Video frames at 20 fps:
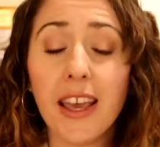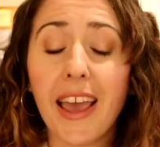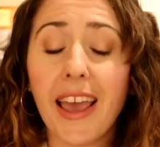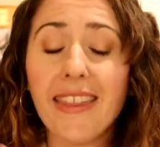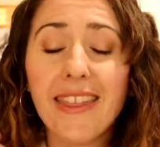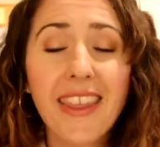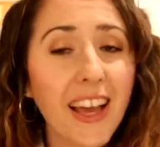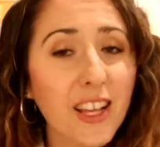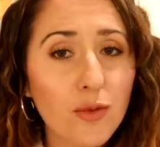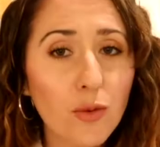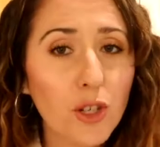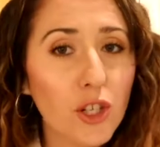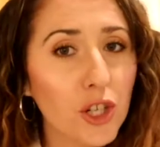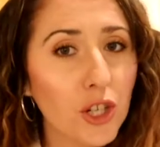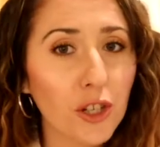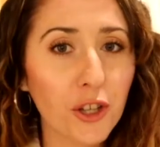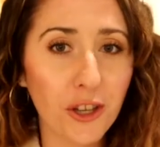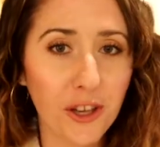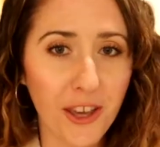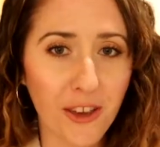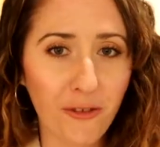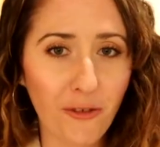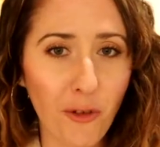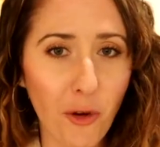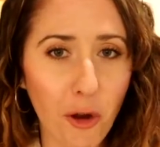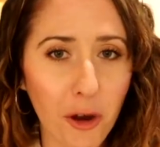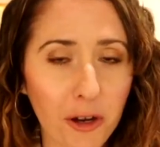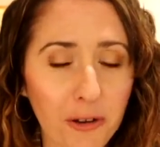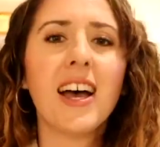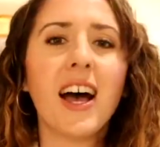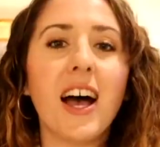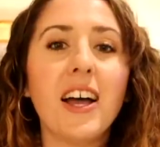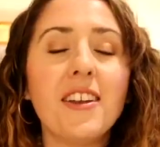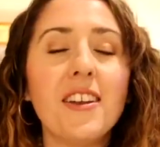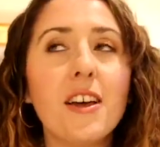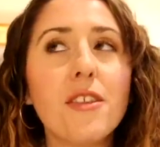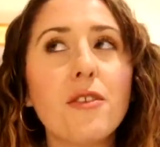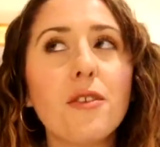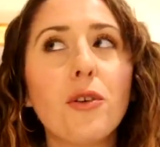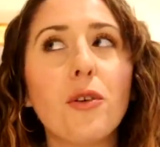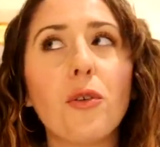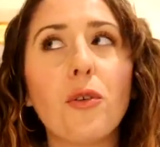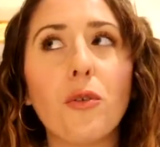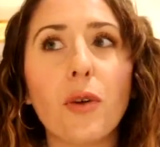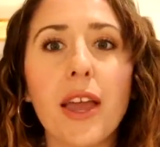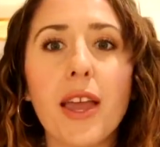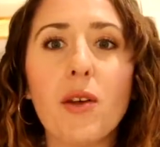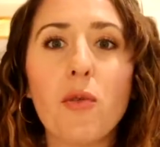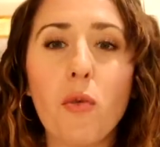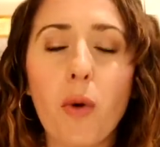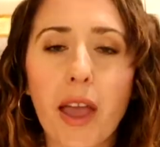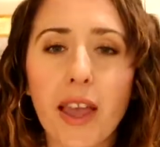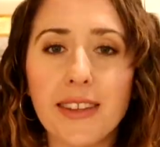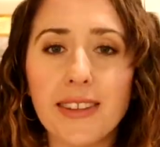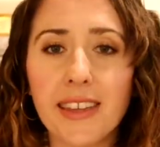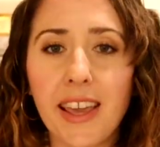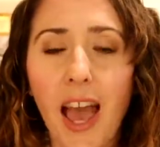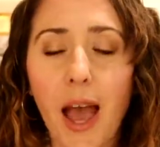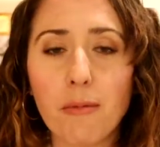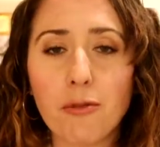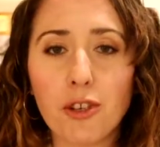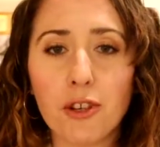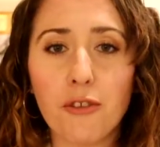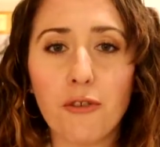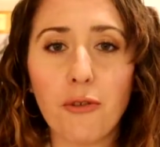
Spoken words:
And that's what you're looking for. Another great way to caption a